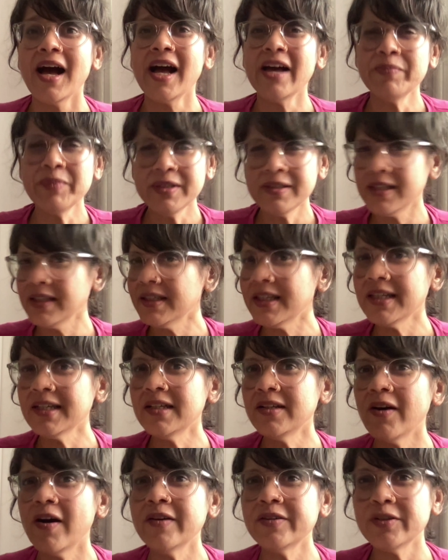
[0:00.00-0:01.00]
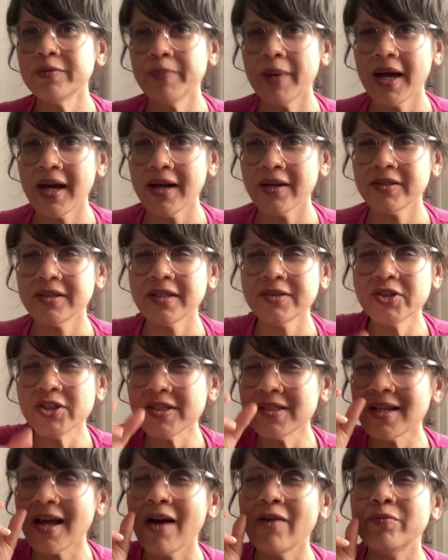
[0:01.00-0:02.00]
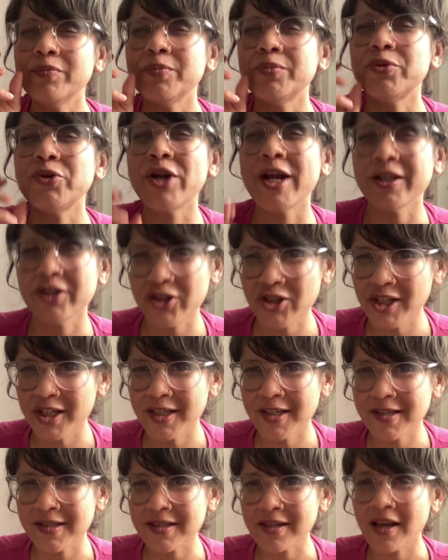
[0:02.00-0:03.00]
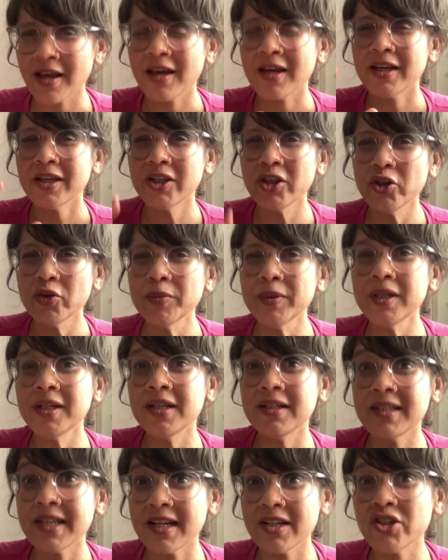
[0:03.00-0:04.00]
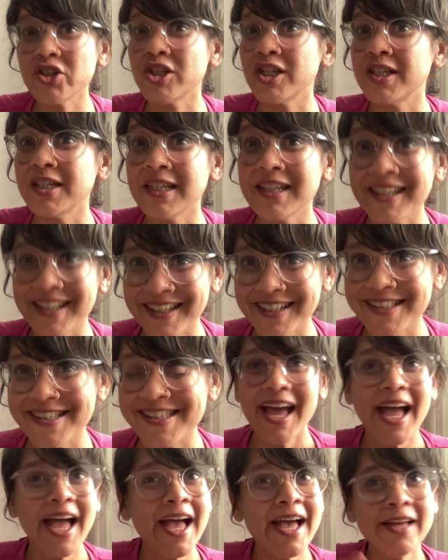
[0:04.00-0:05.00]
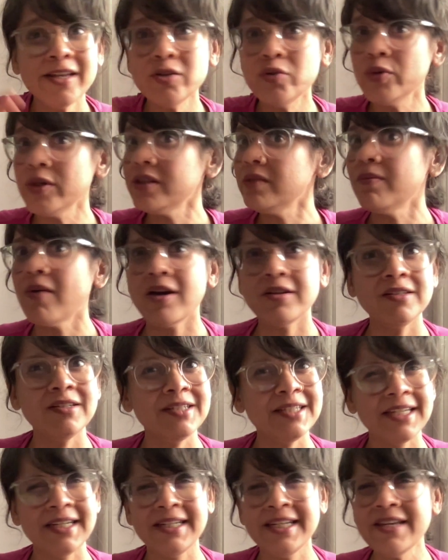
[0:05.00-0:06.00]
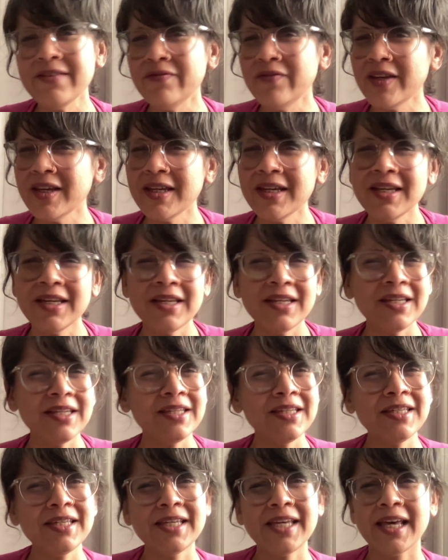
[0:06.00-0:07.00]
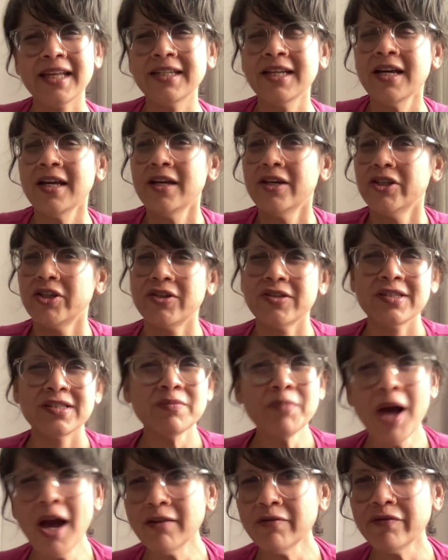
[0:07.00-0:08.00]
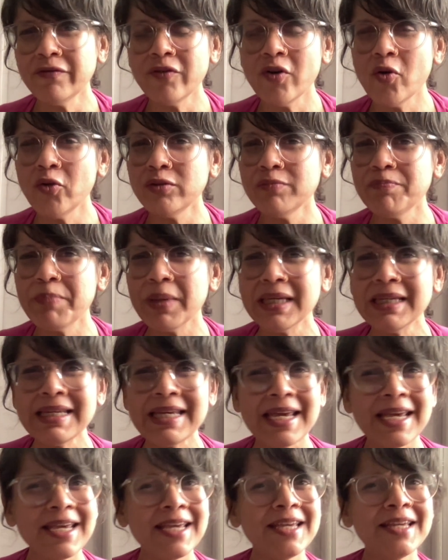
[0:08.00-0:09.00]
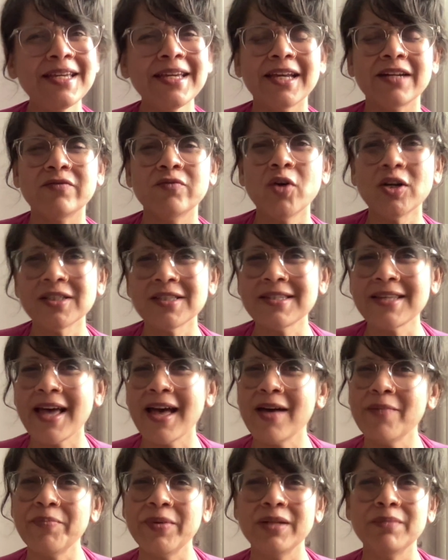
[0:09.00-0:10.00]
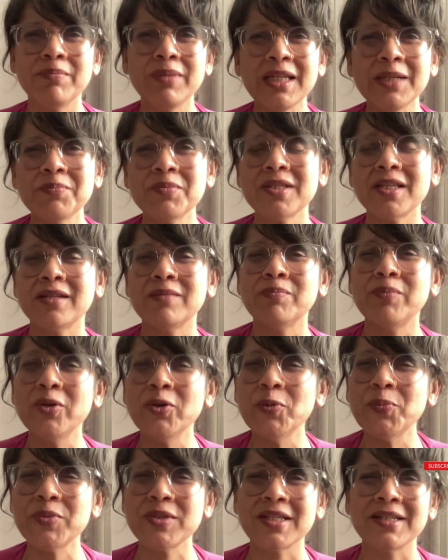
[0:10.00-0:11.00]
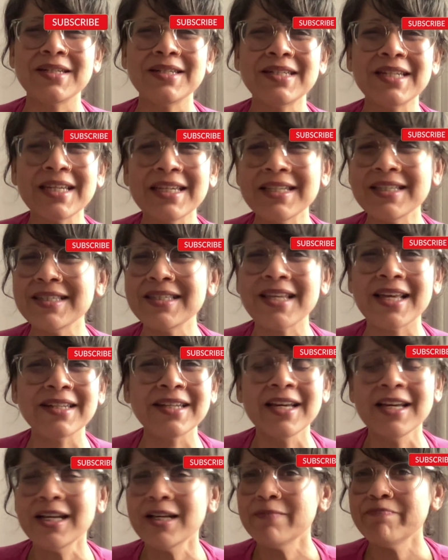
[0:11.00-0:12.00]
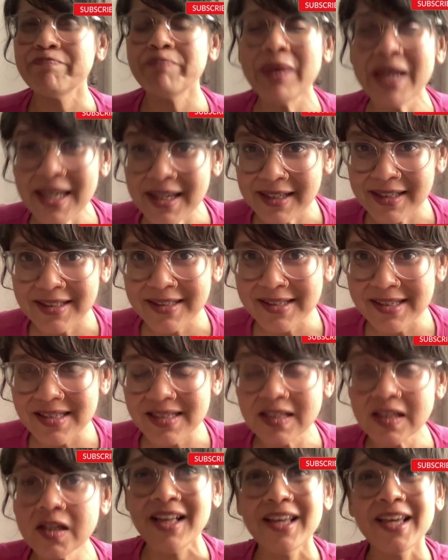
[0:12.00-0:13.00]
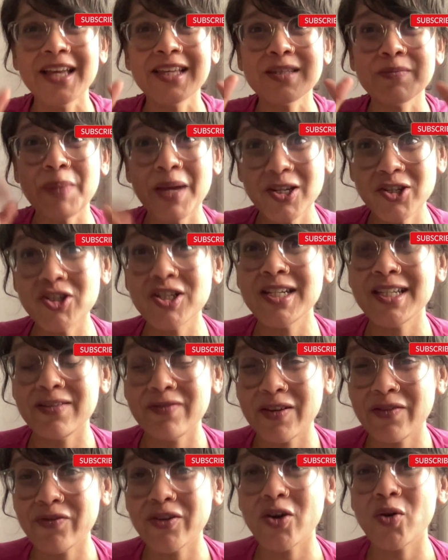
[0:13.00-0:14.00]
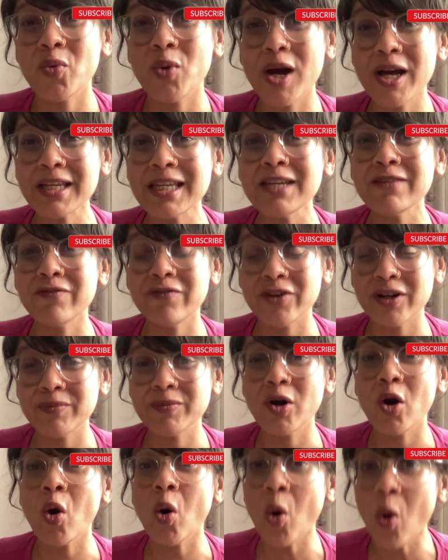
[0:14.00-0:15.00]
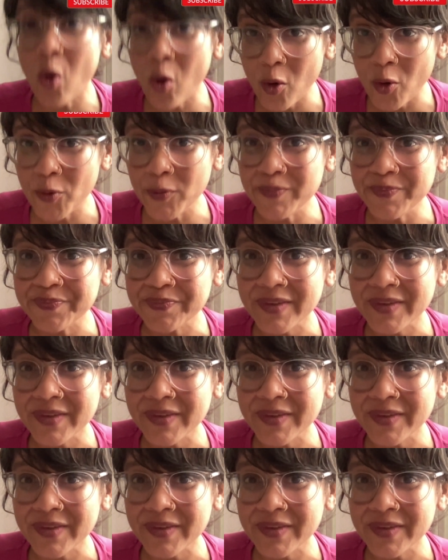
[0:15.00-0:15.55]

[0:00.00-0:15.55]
I've been thinking a lot about just how precious human attention is. And with modern day living and your smartphone pinging and WhatsApp and bleeps and bloops and dings and pings, especially if you're working from home,